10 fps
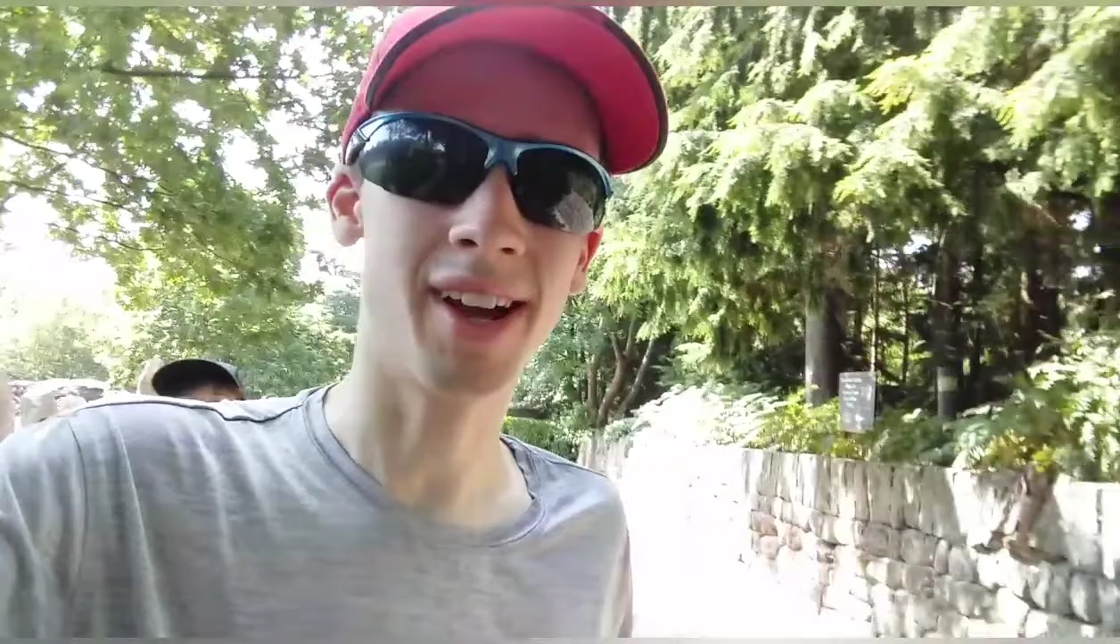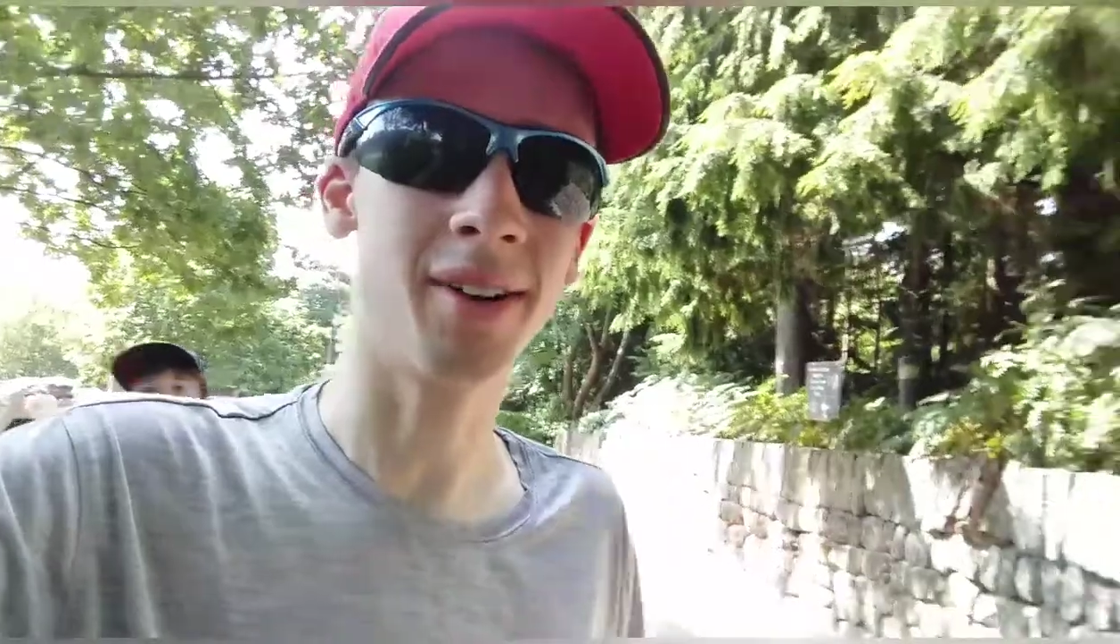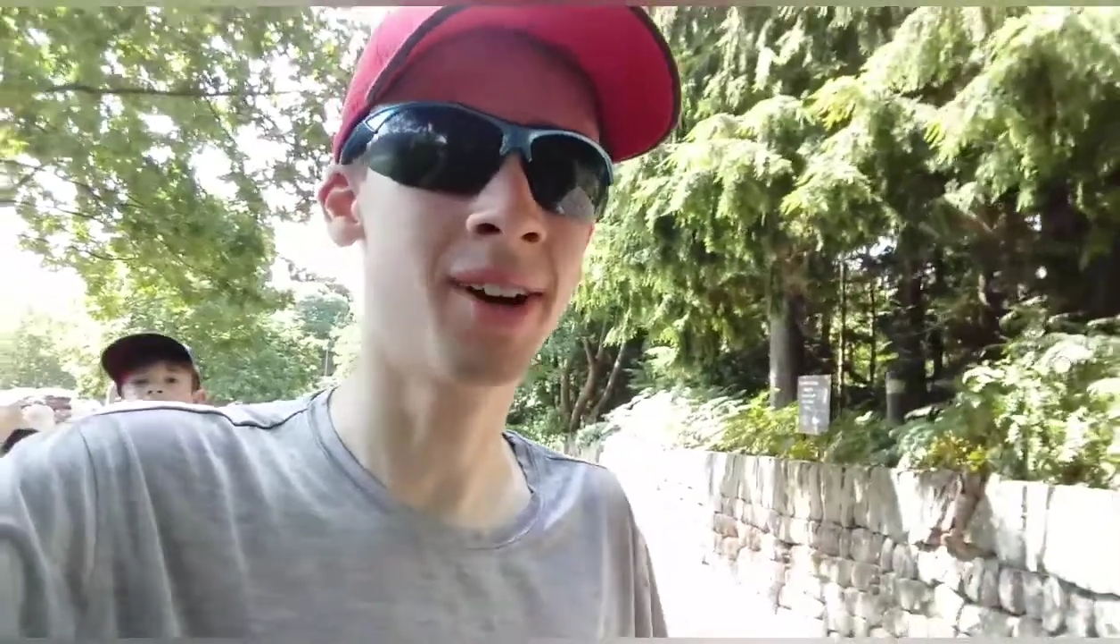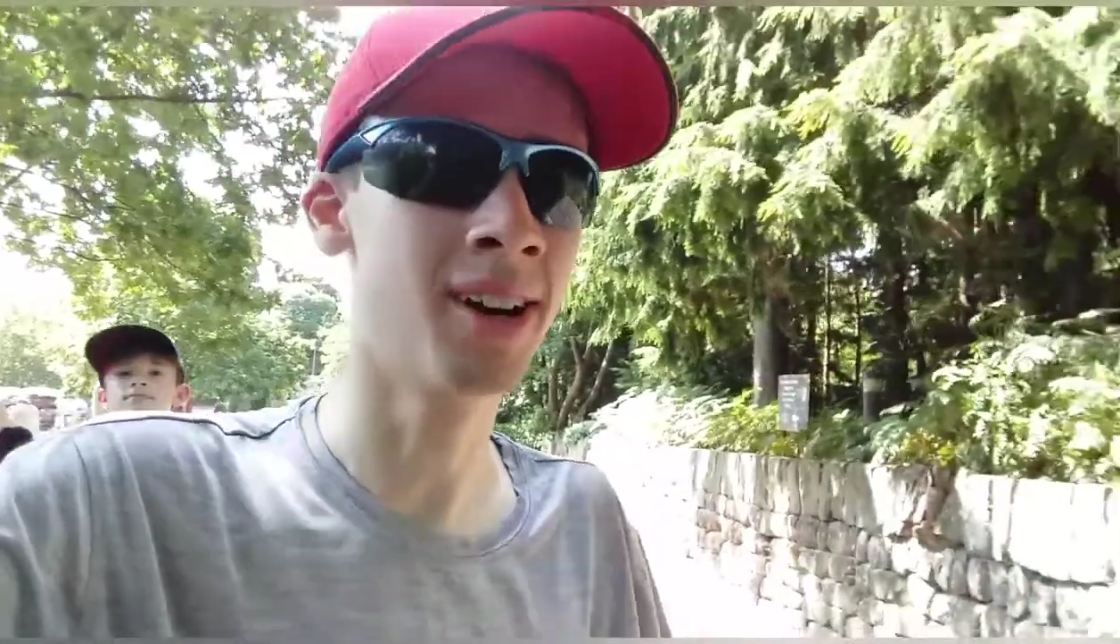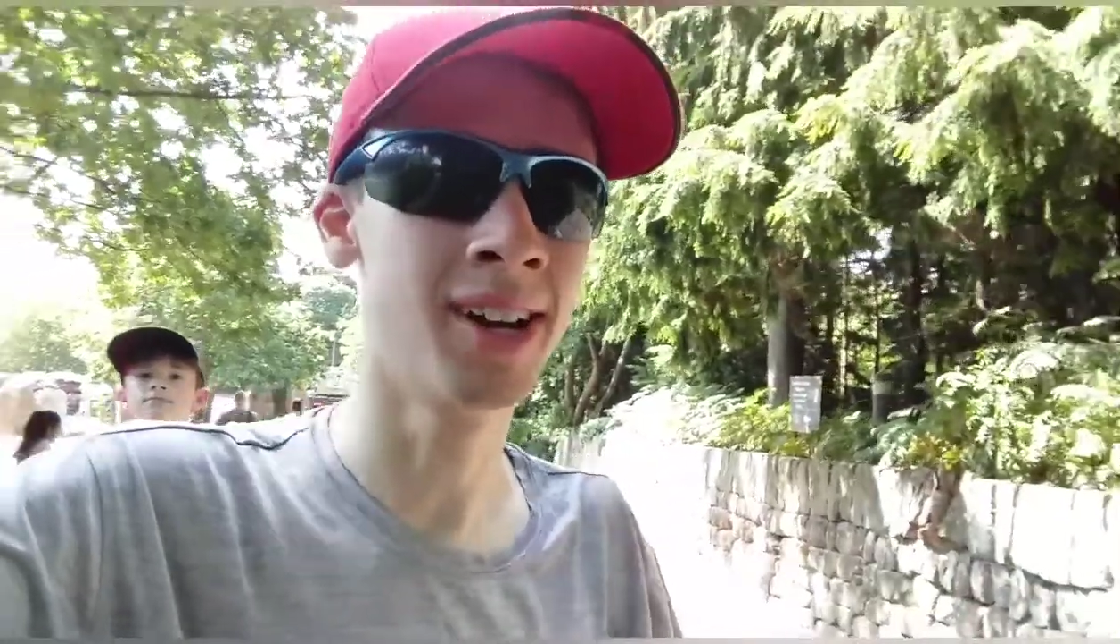
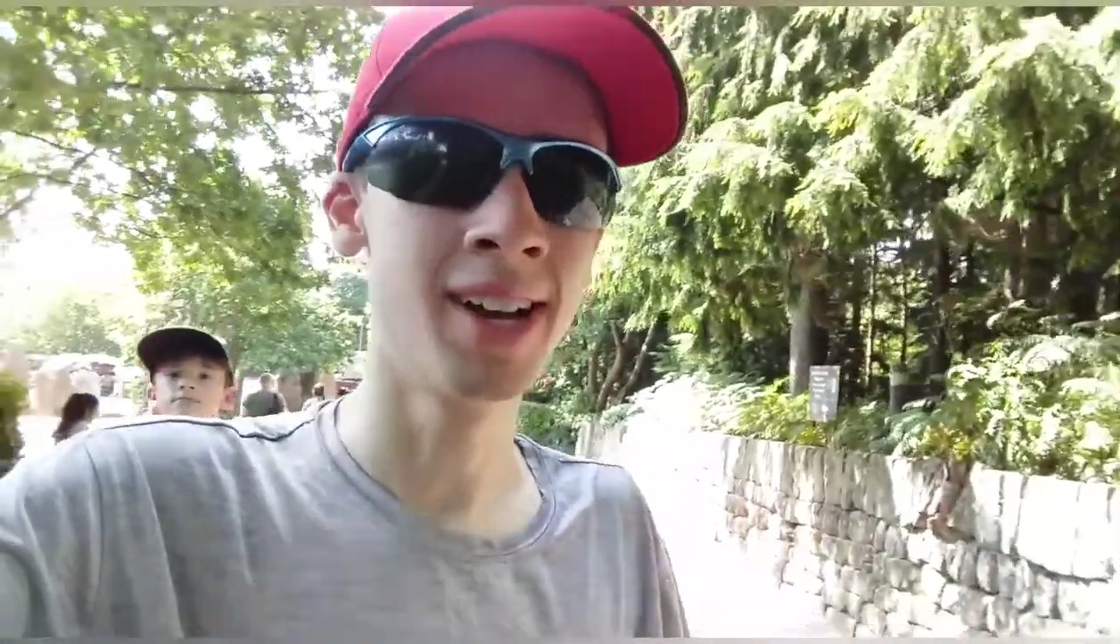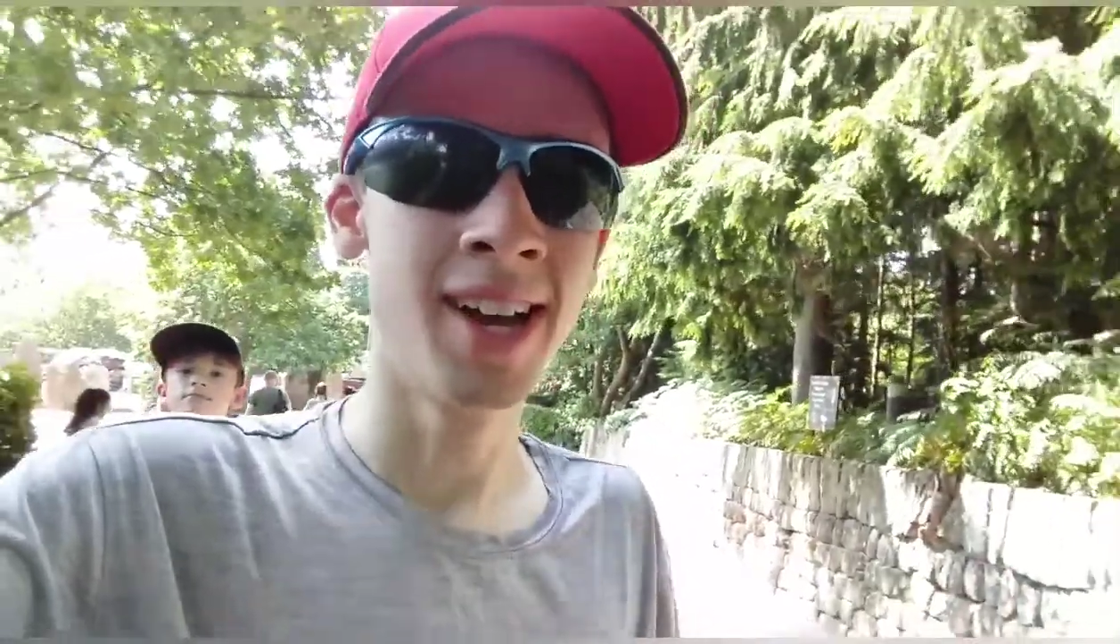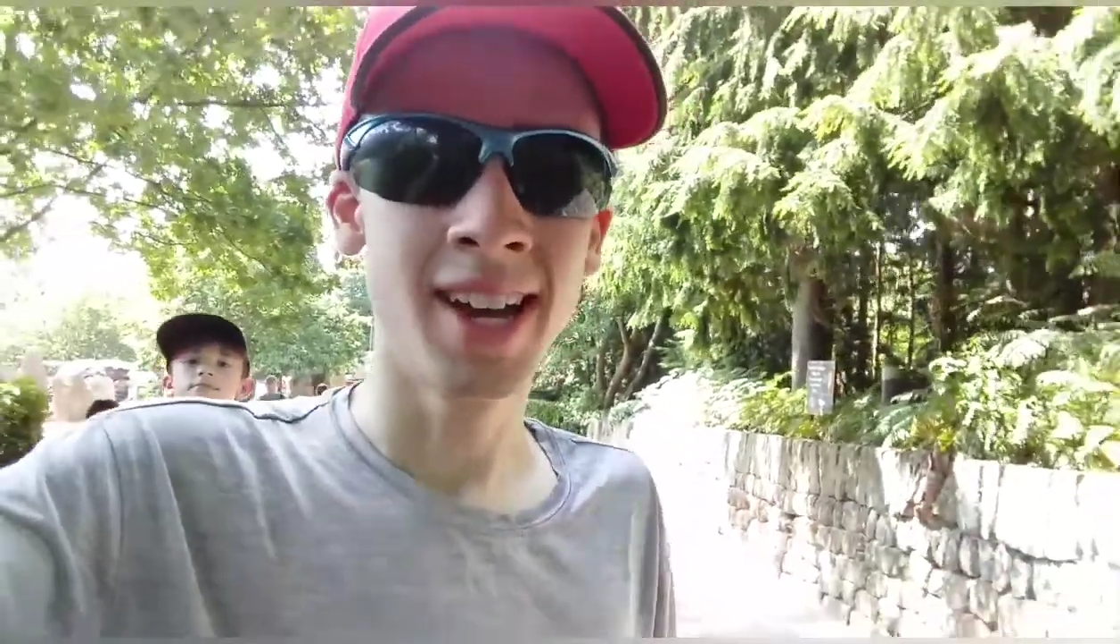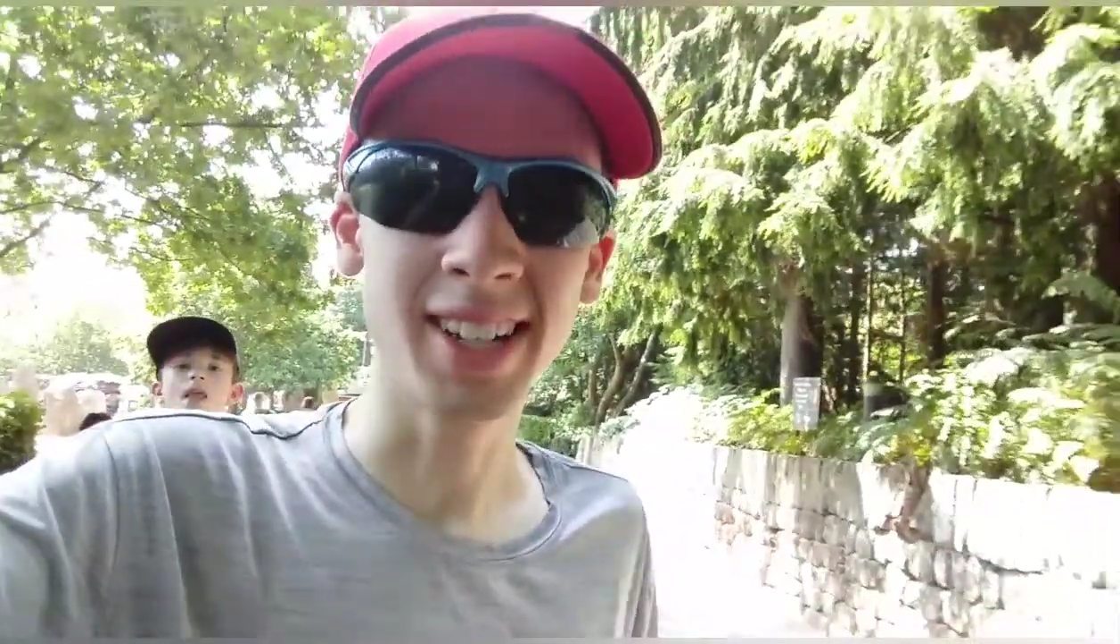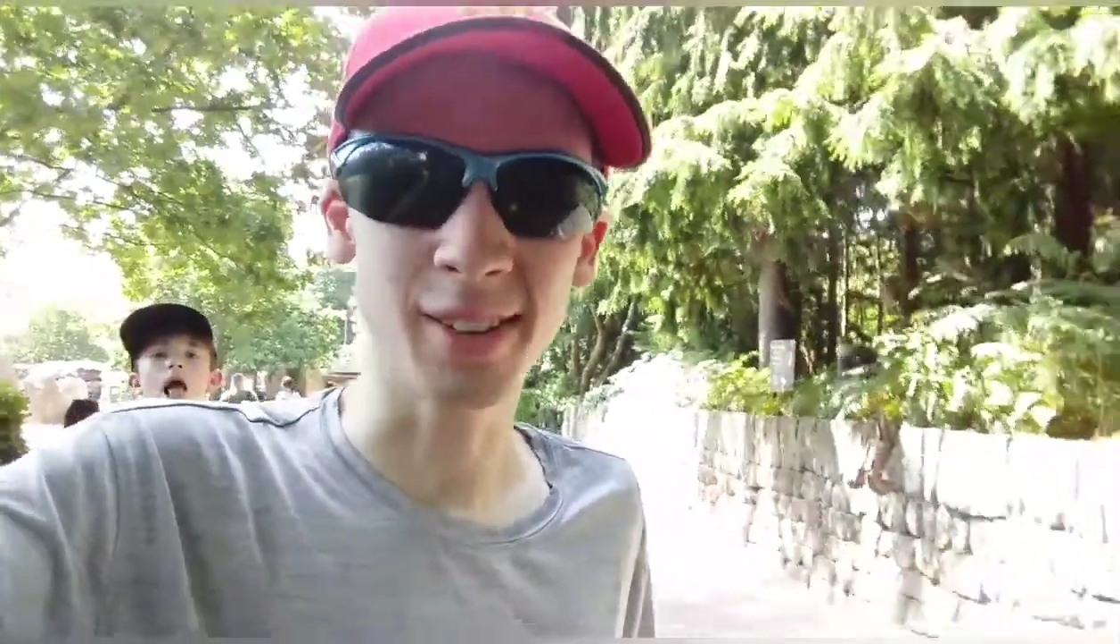now.
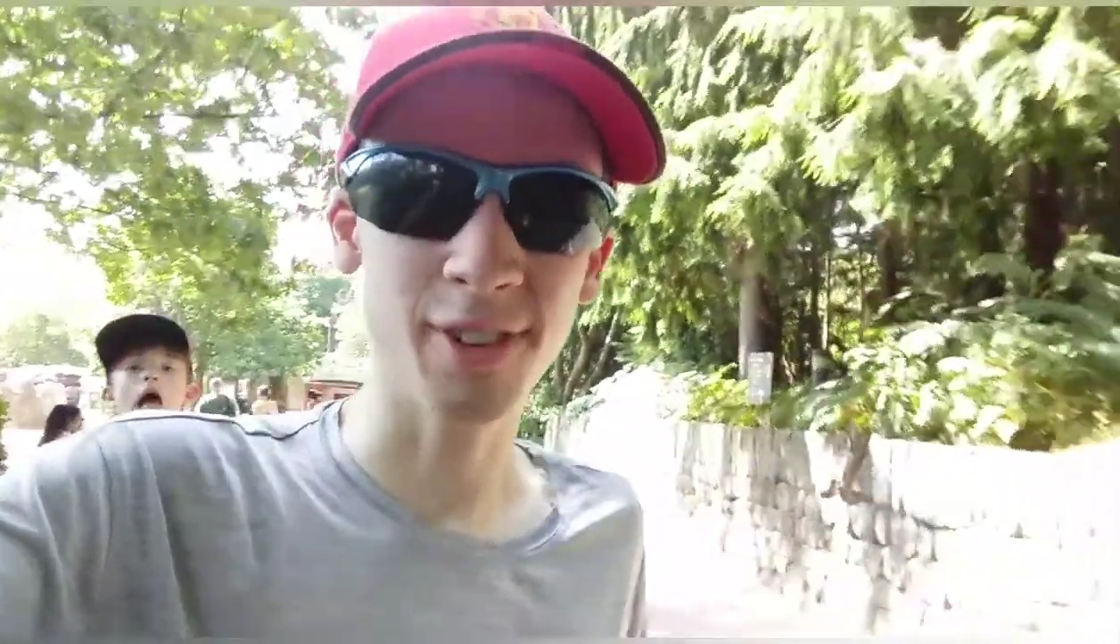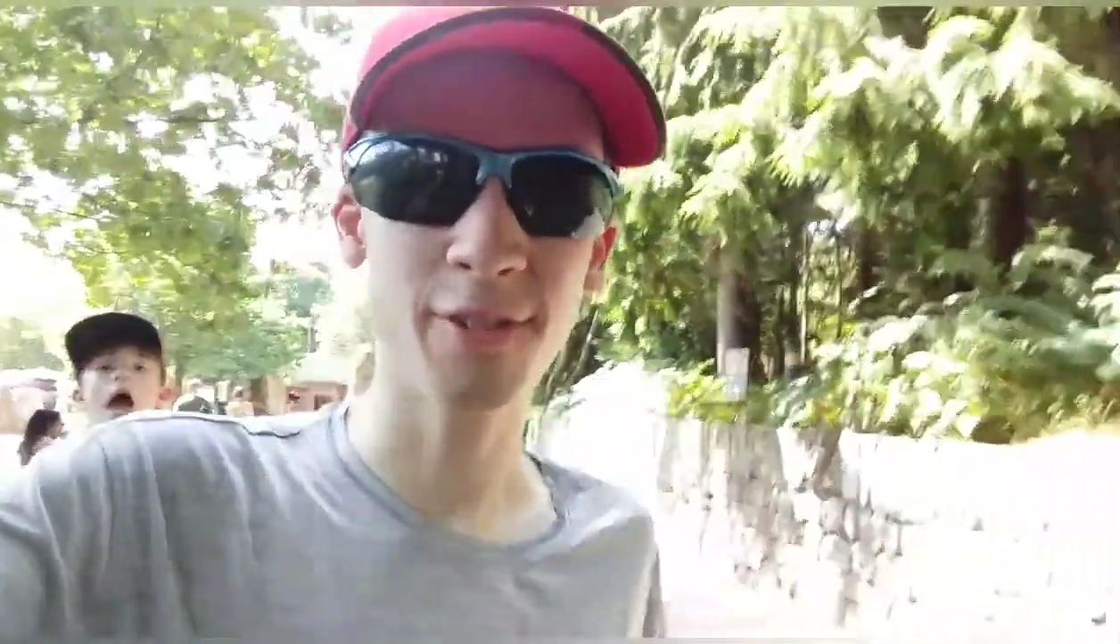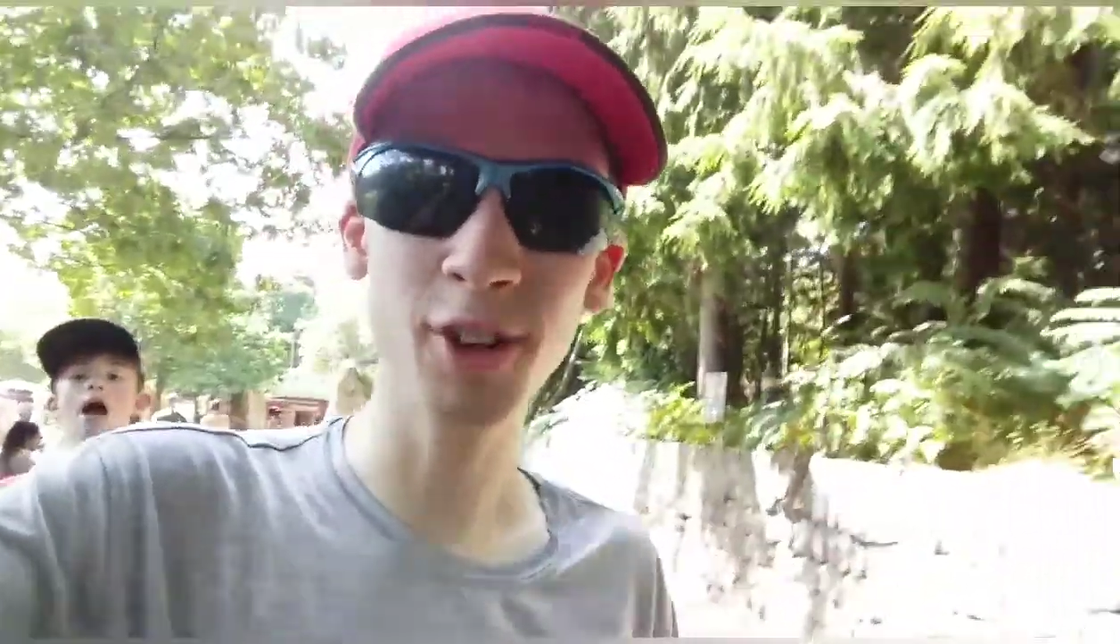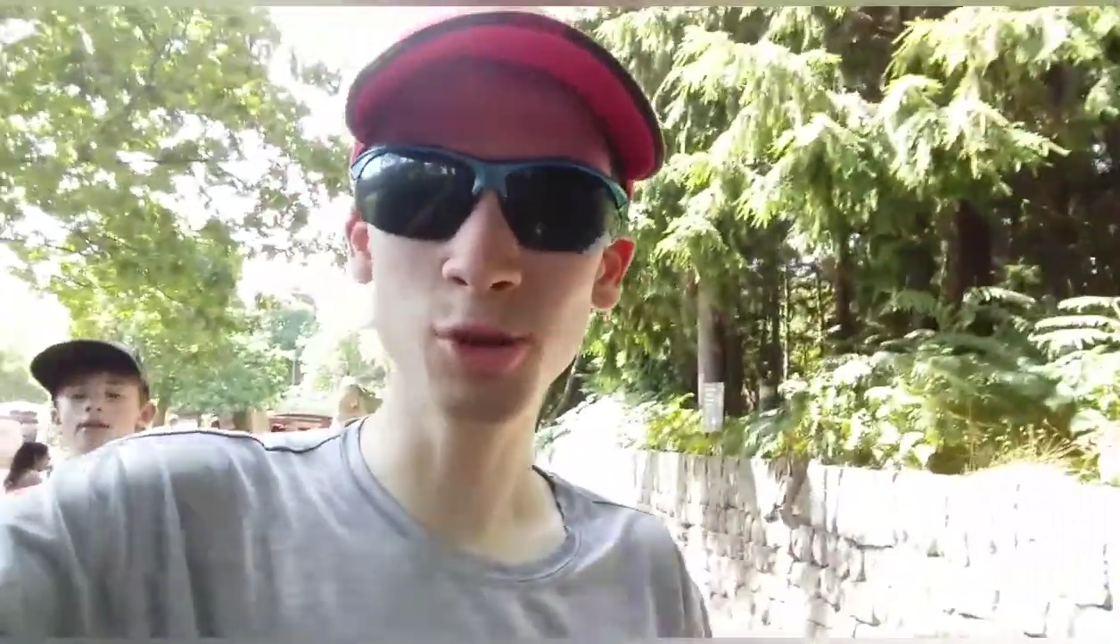Because it feels